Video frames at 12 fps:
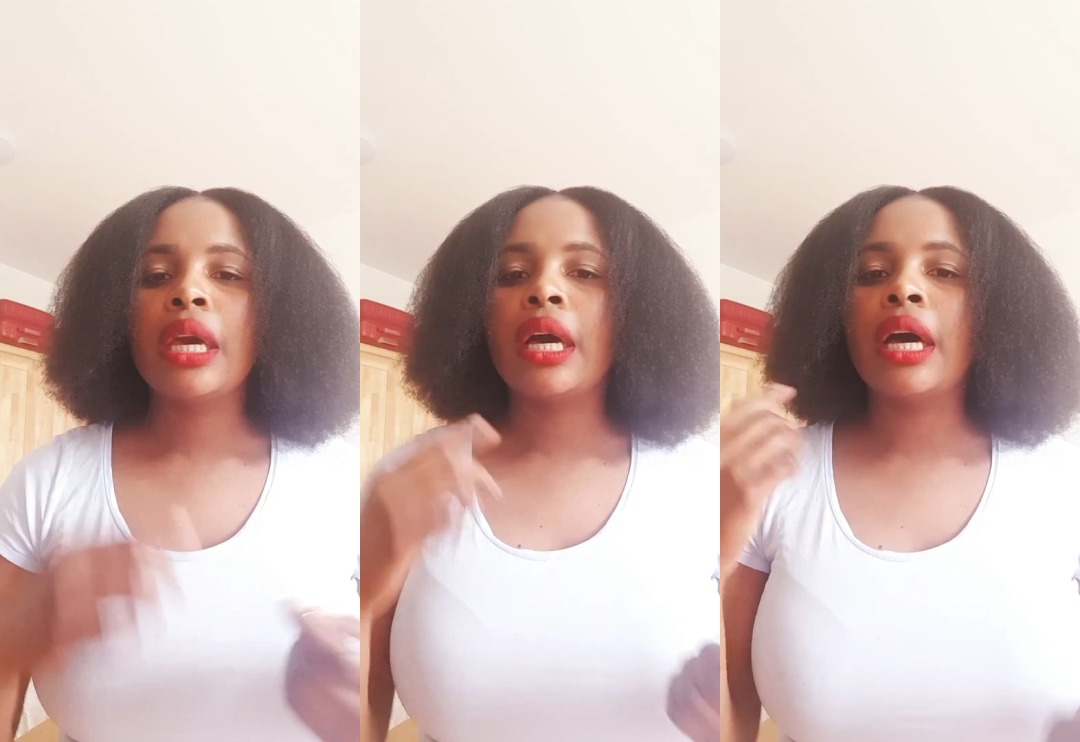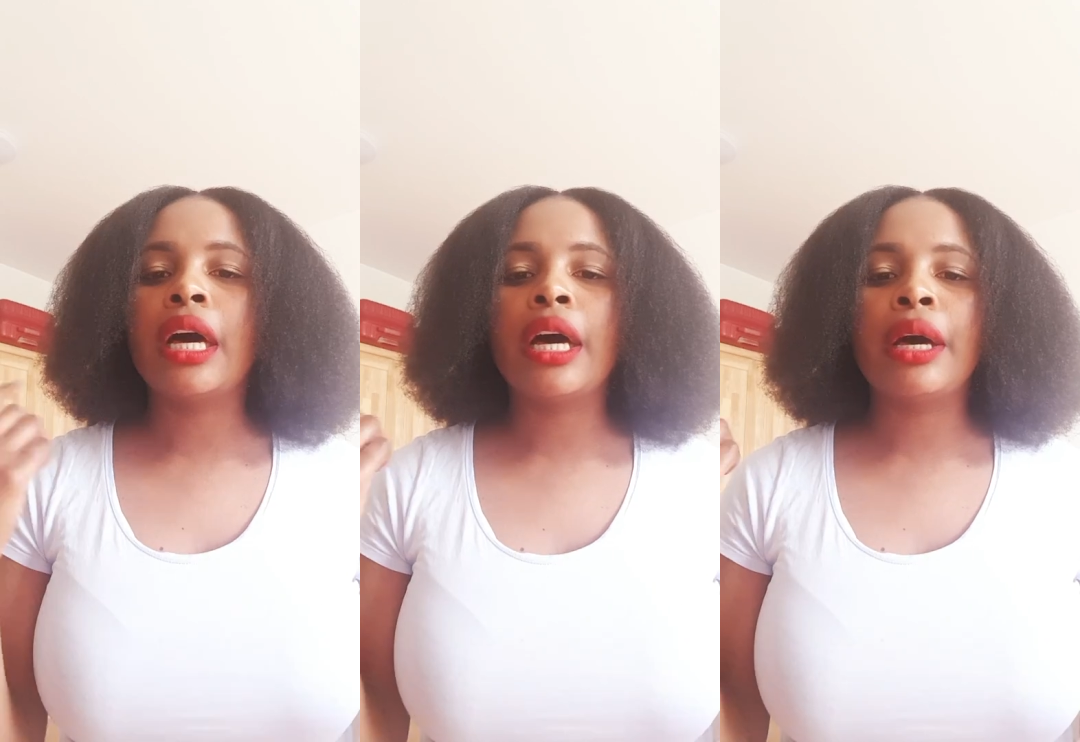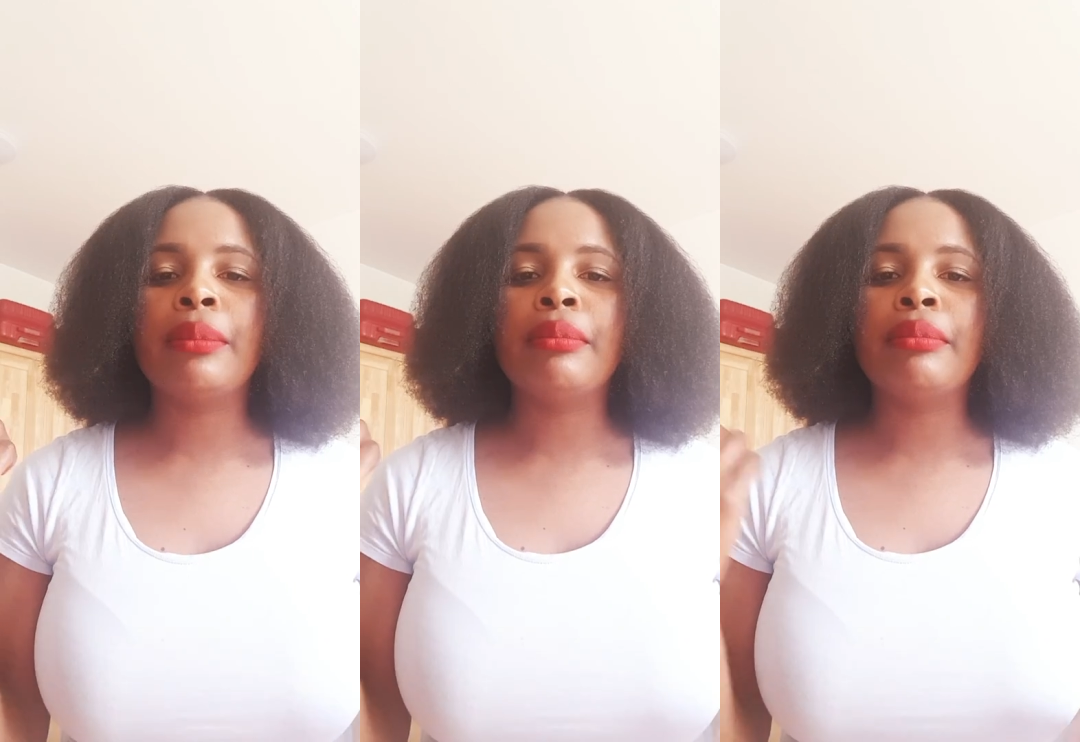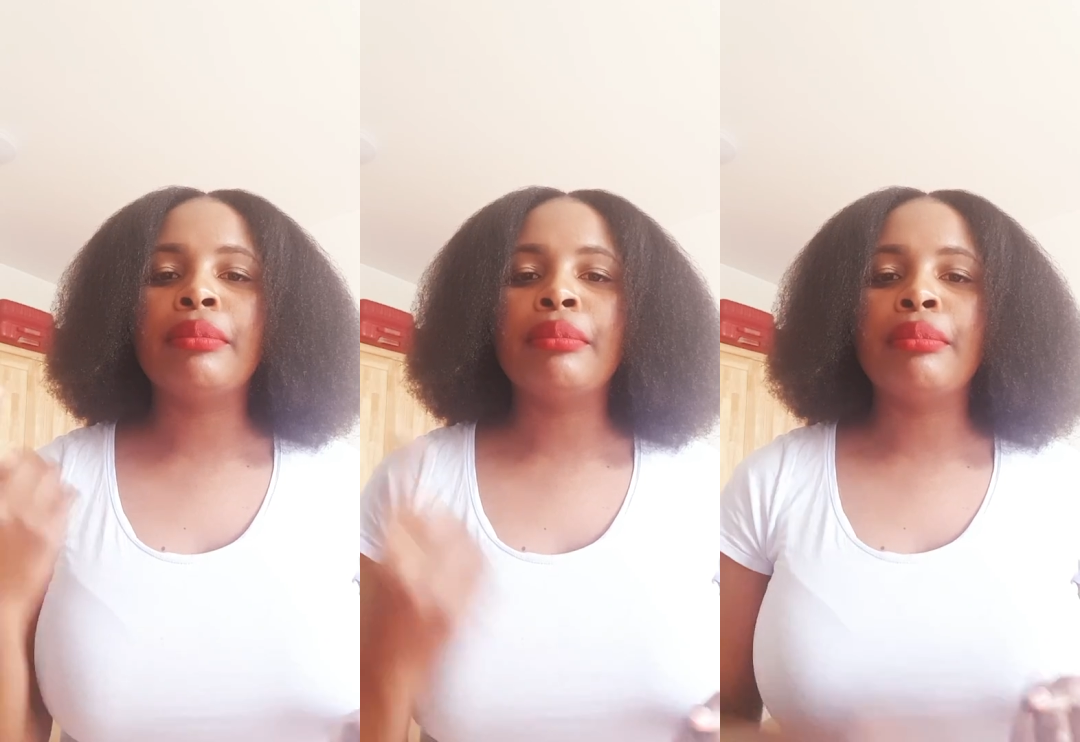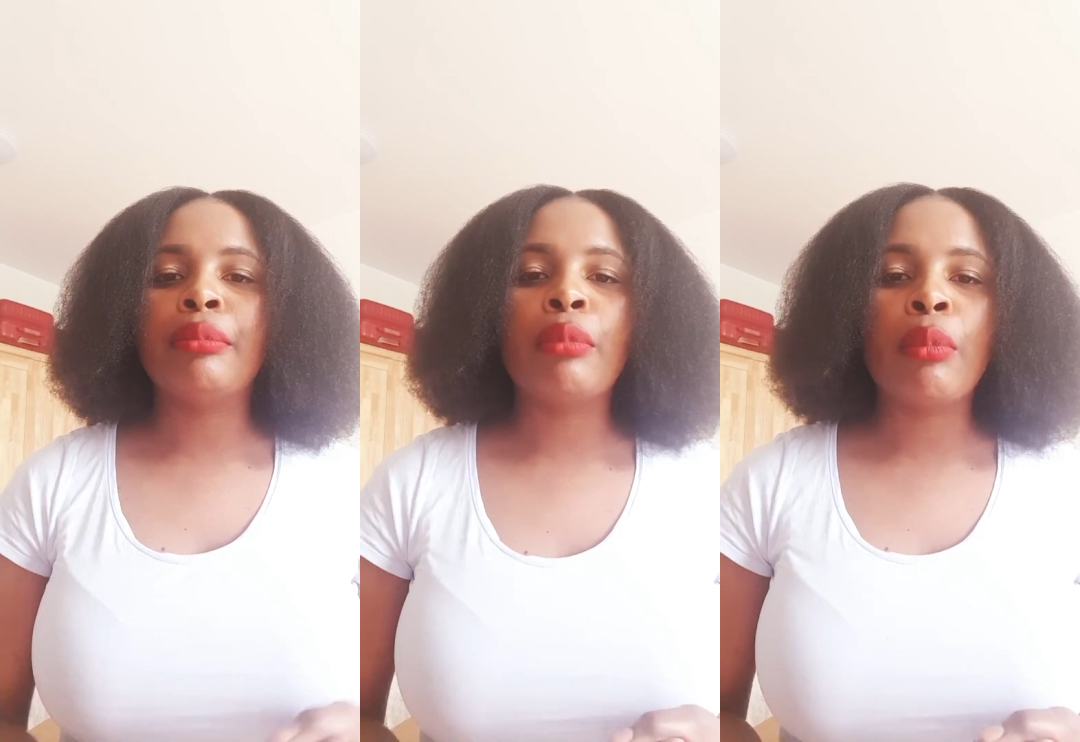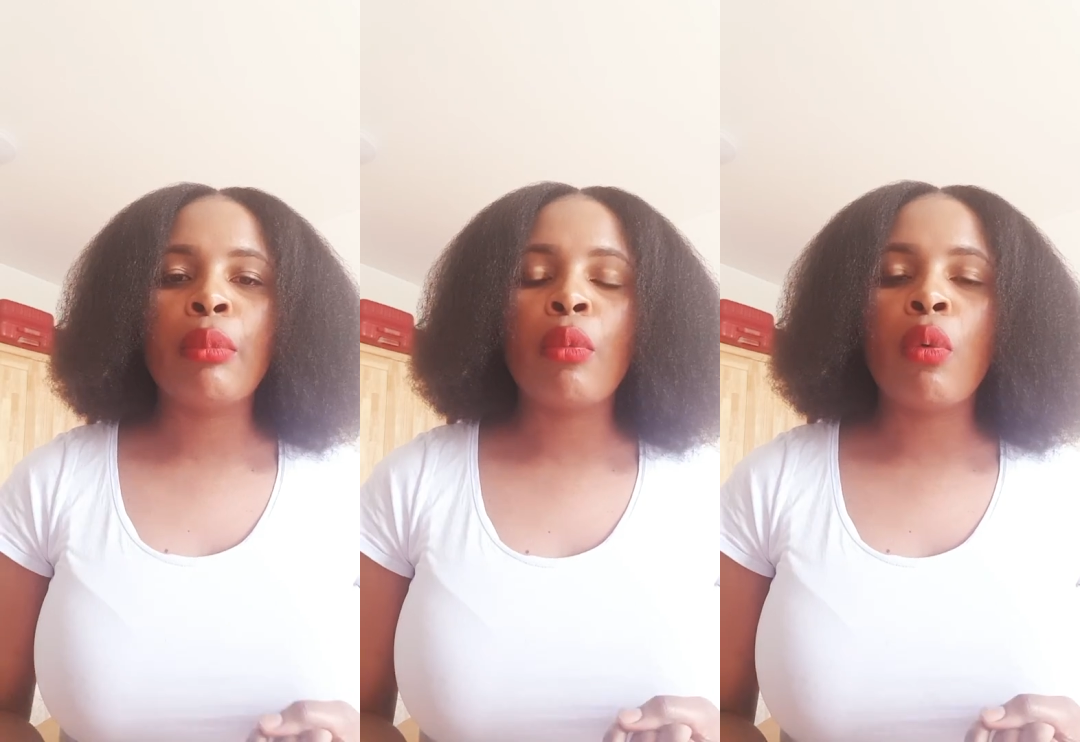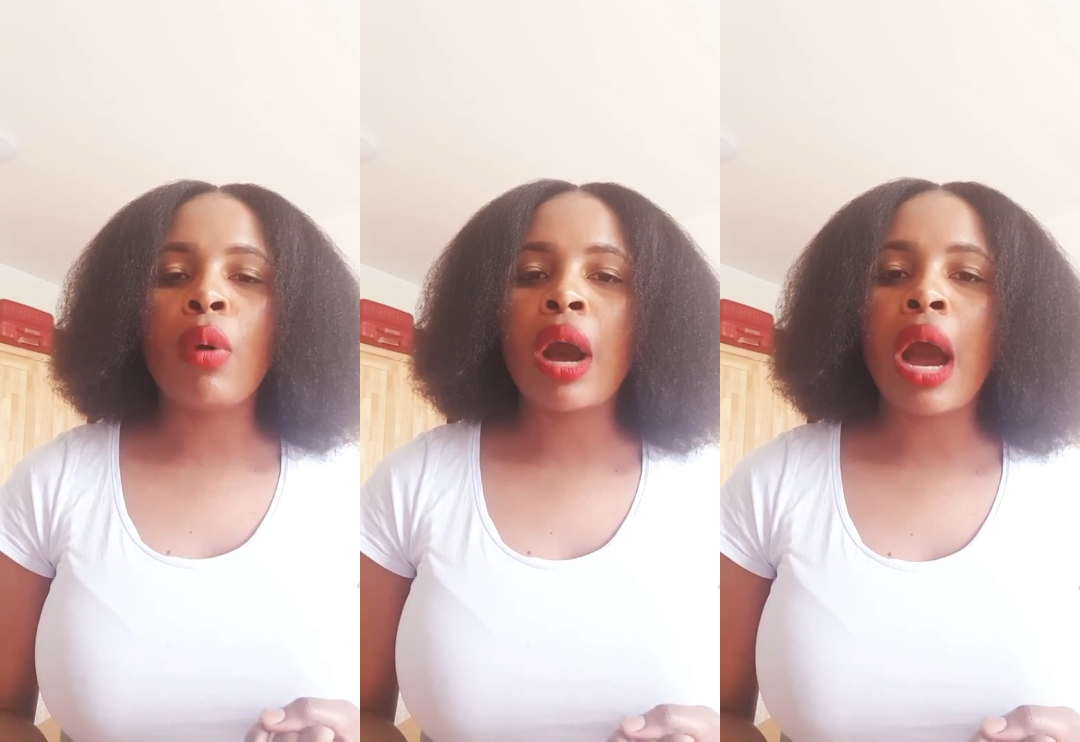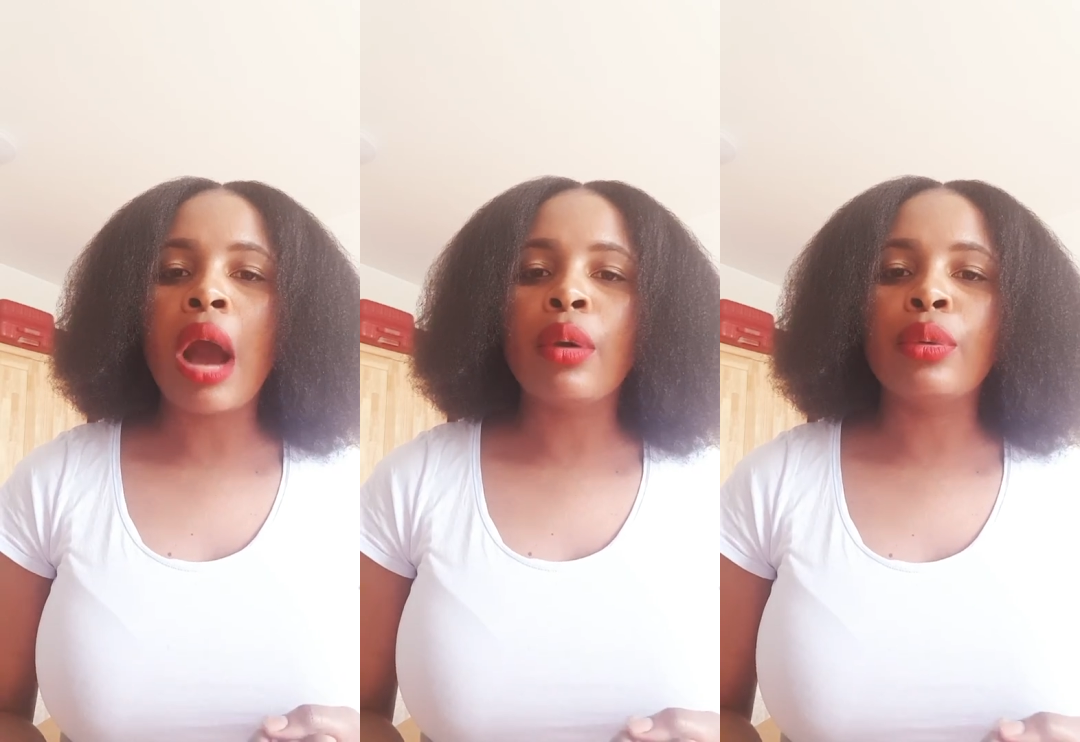
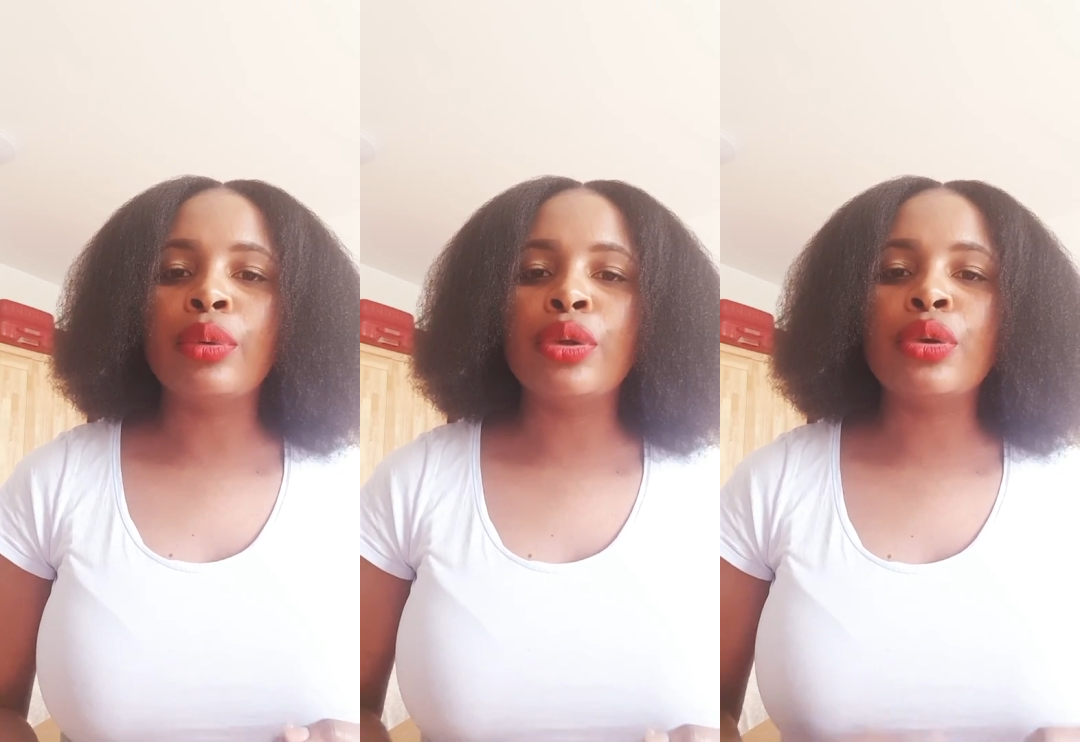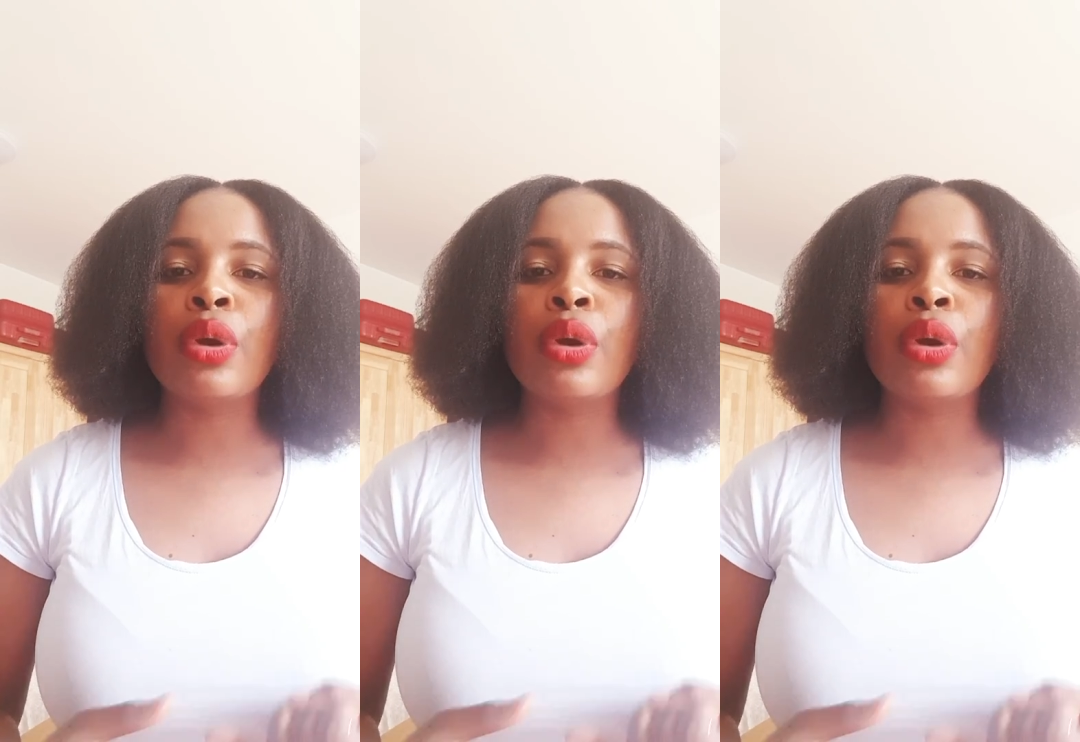how you